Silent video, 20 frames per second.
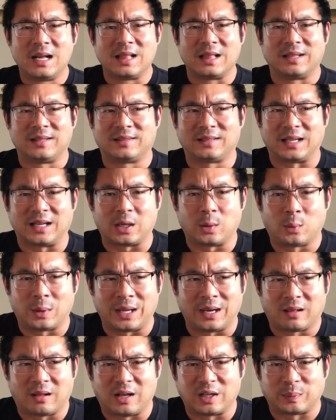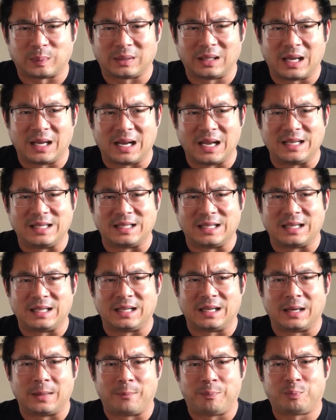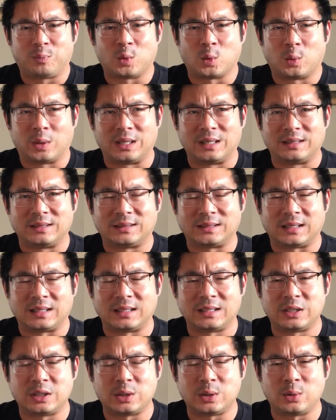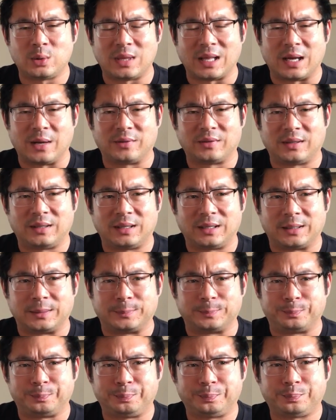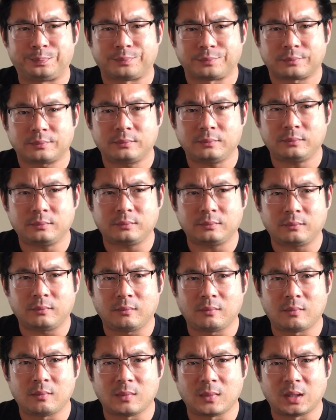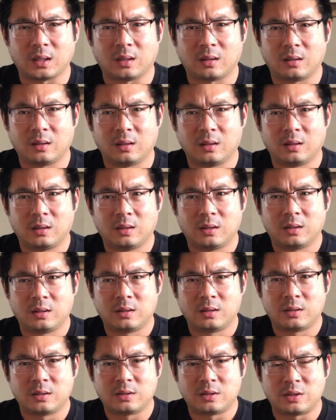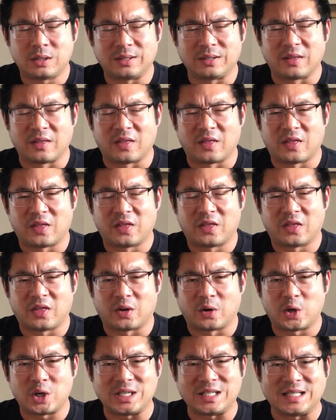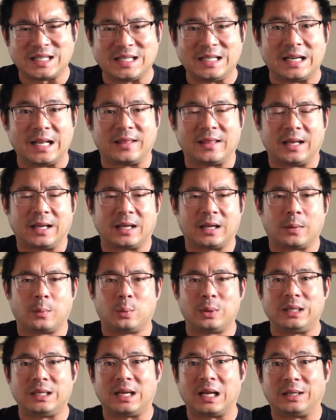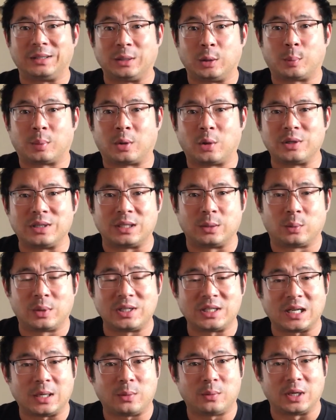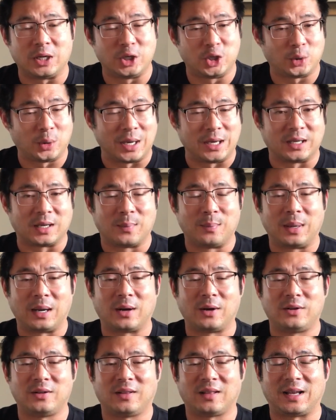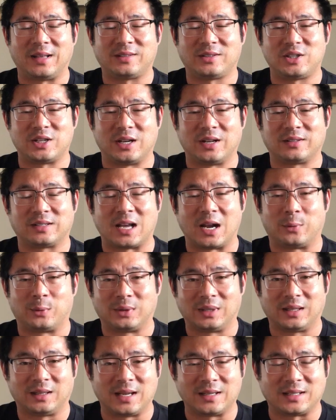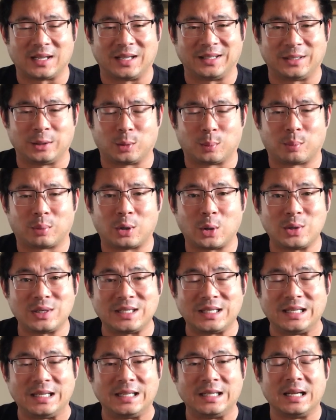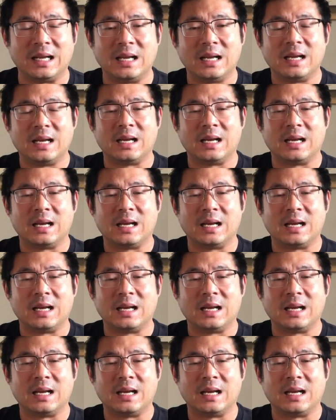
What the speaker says: The second weight loss plan I did was 2013, I think. We did Ideal Protein, which I enjoyed compared to the Isogenics. I really liked Ideal Protein.